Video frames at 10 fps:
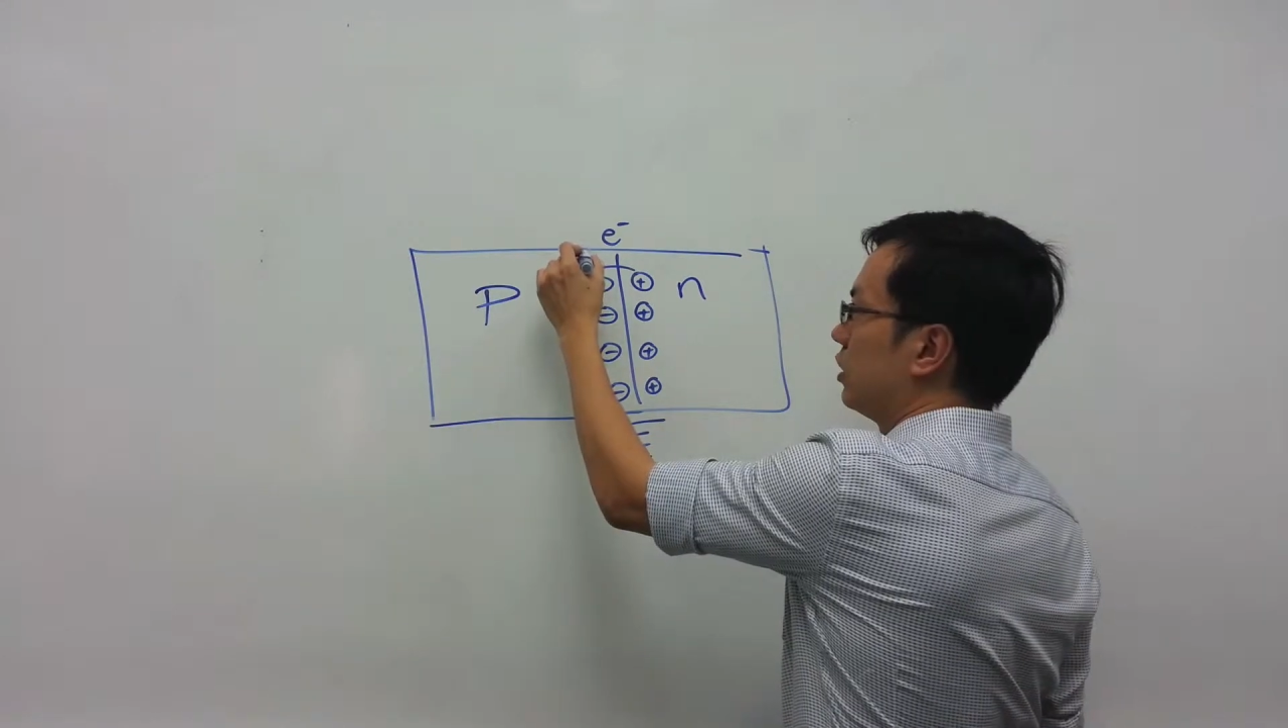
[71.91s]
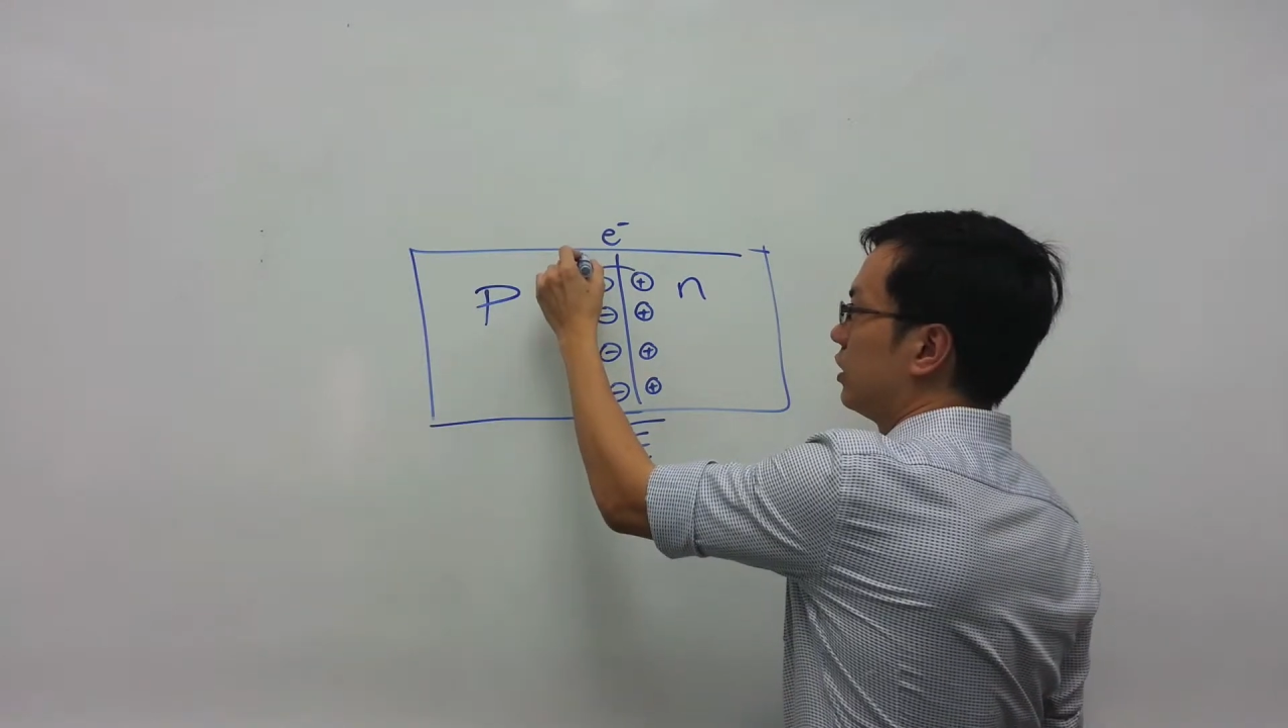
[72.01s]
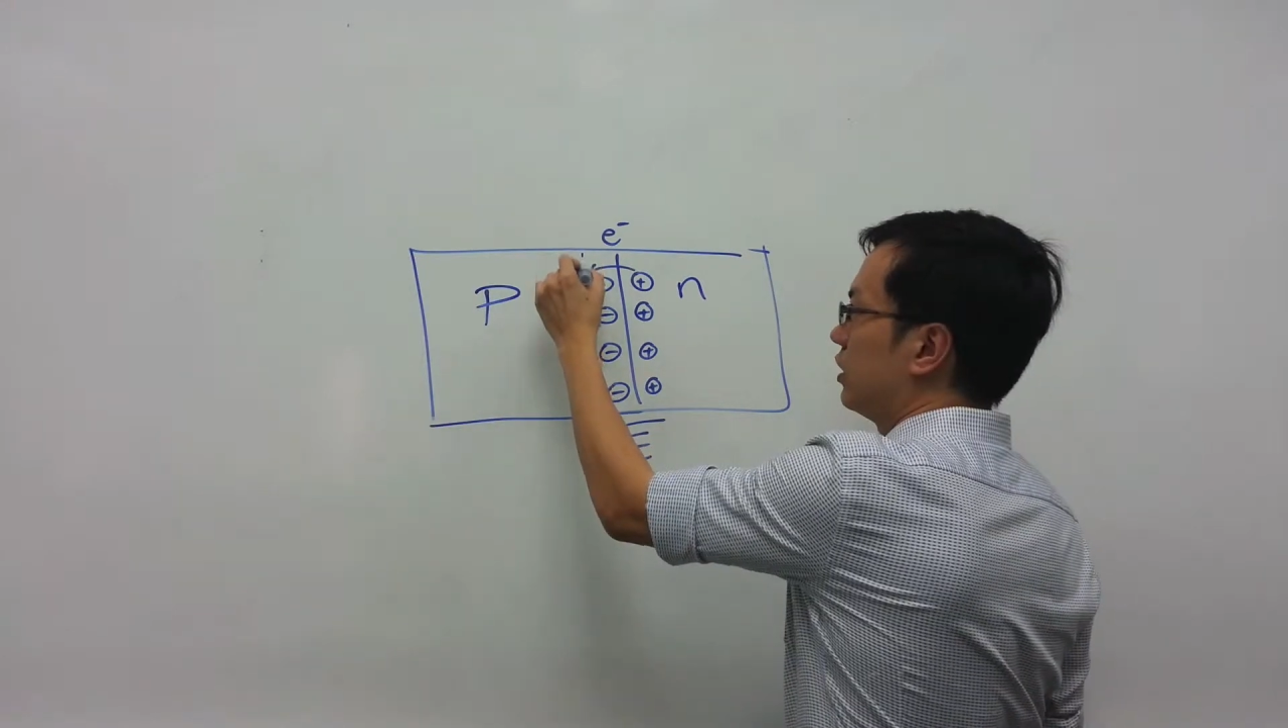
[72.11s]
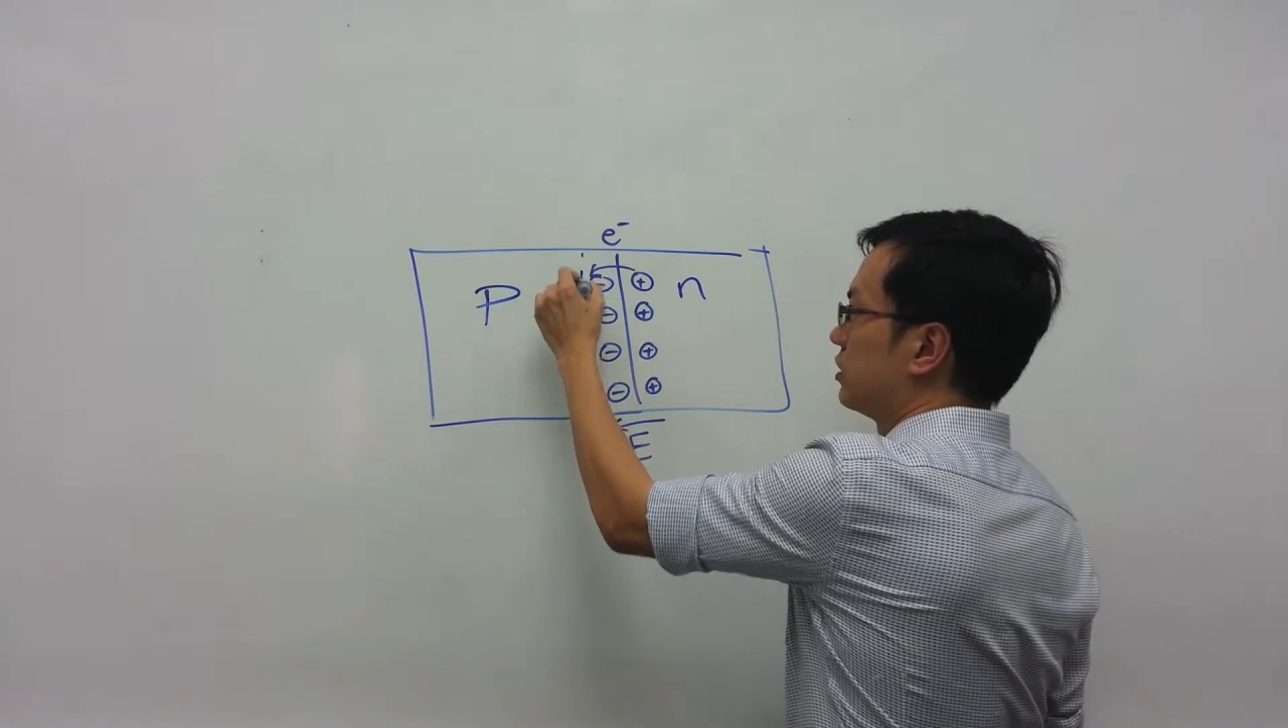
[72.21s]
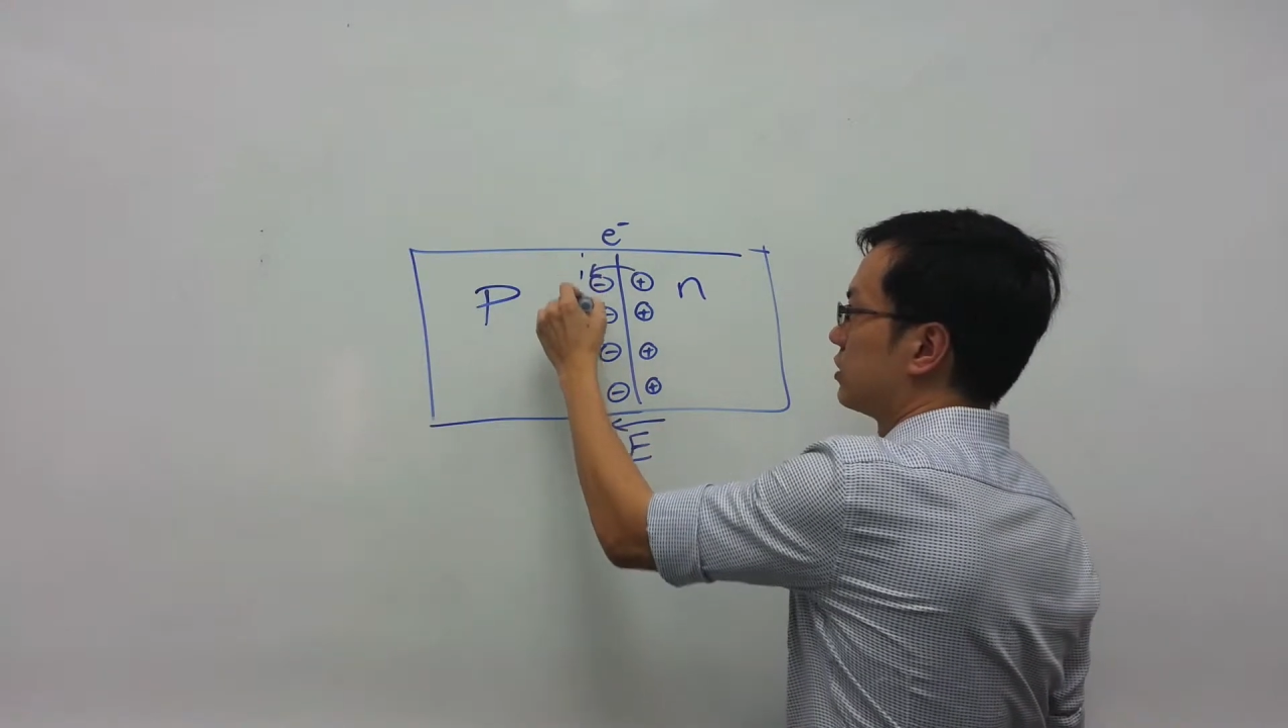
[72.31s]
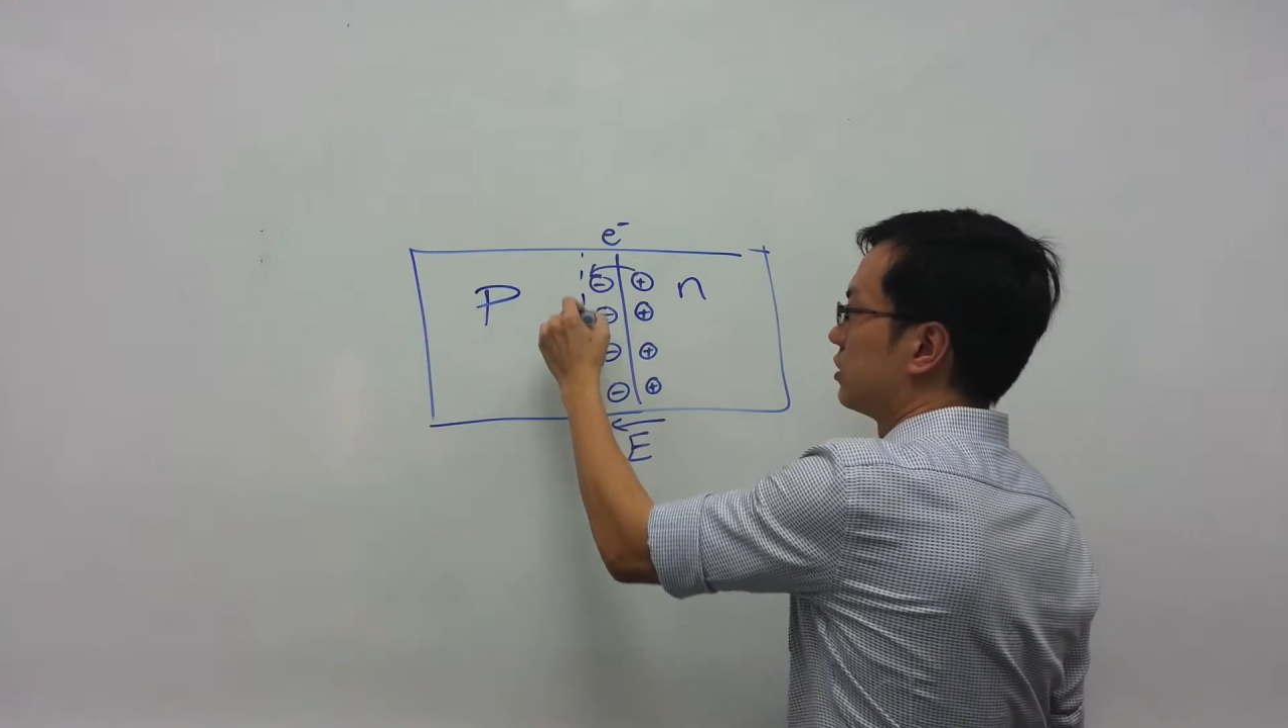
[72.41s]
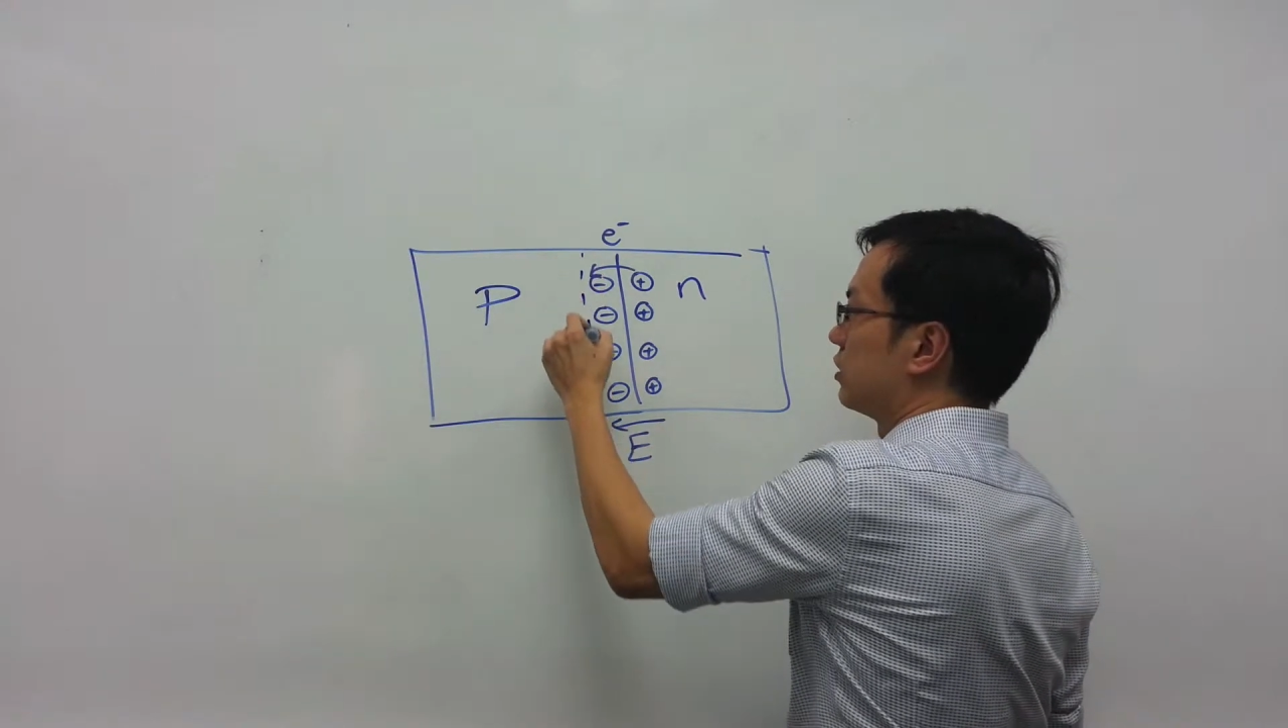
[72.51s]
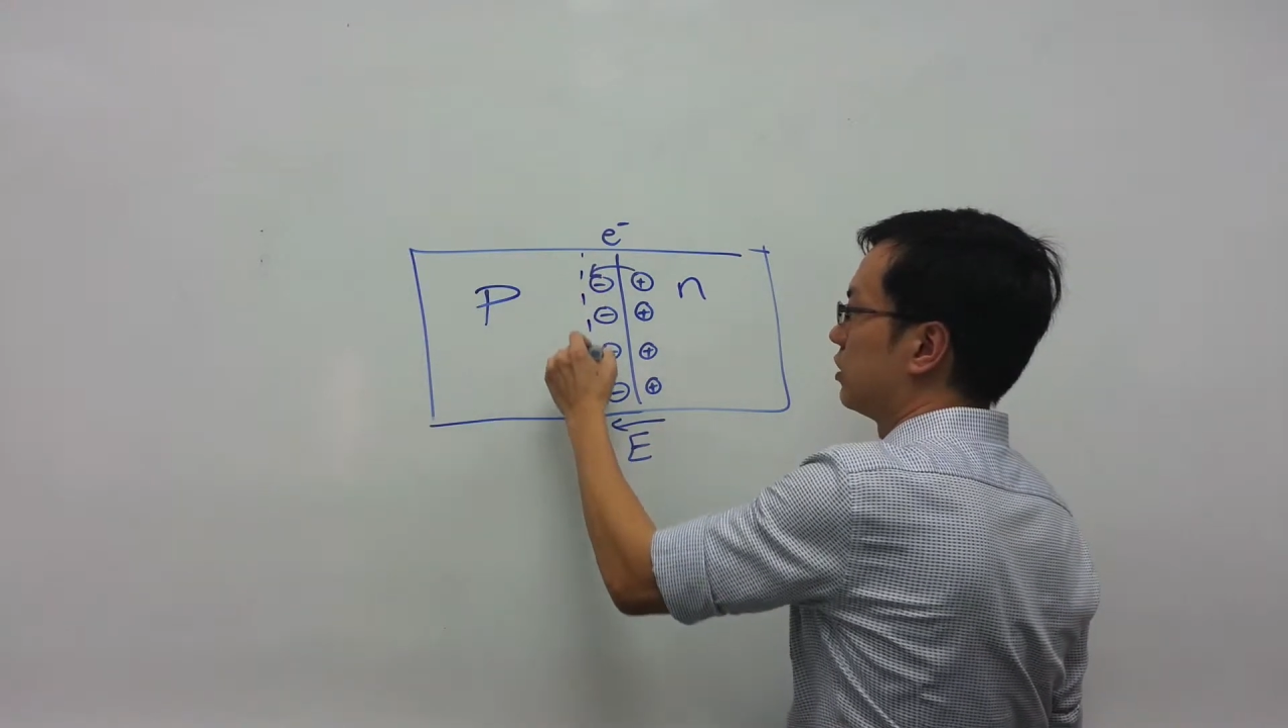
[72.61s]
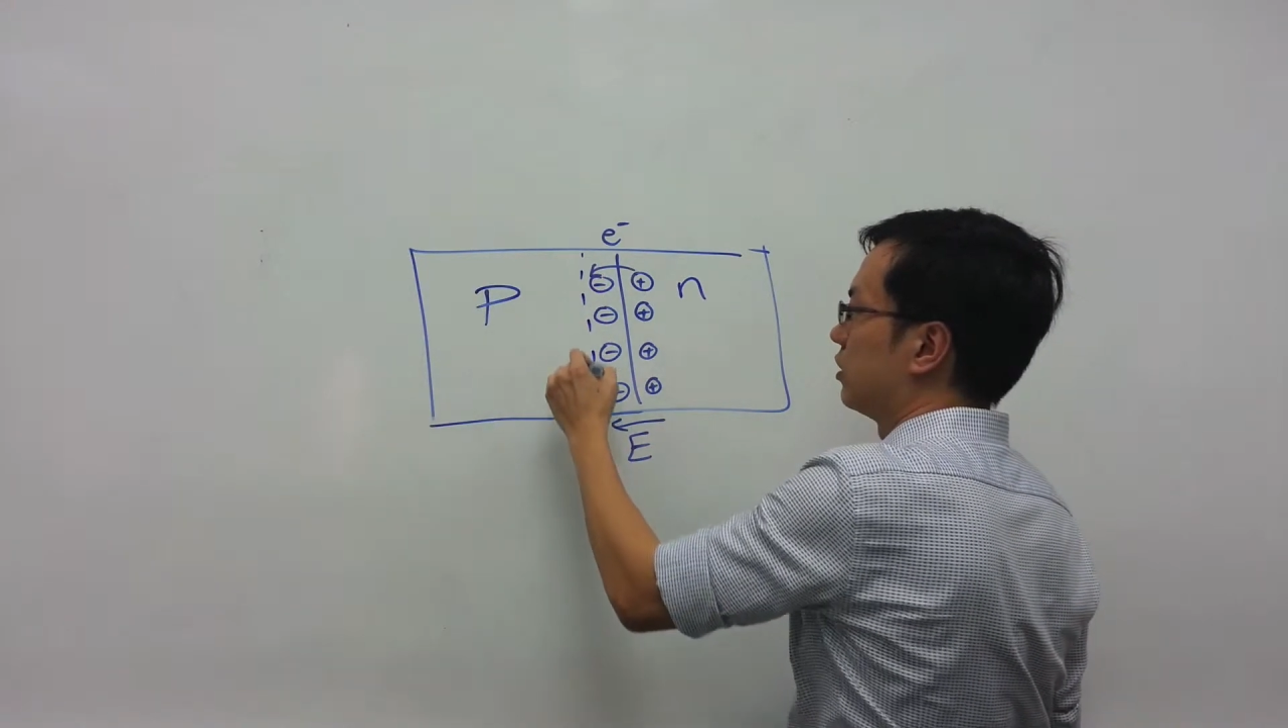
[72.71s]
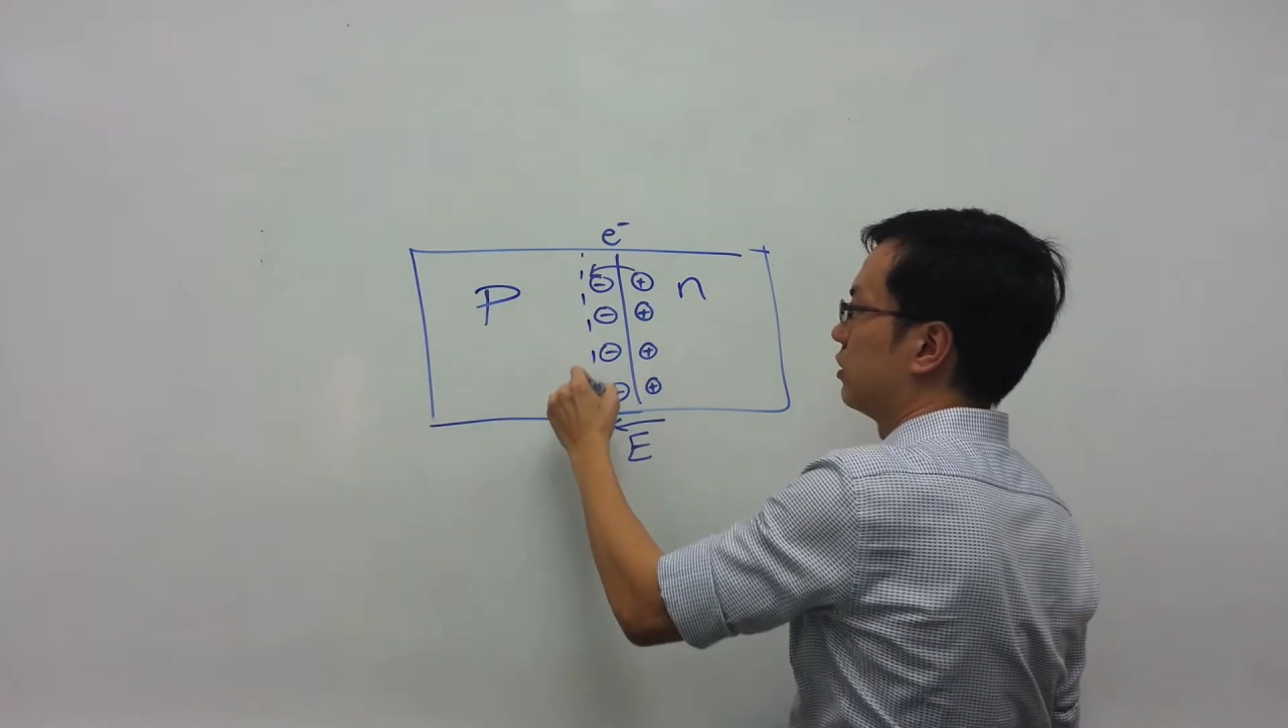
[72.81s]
This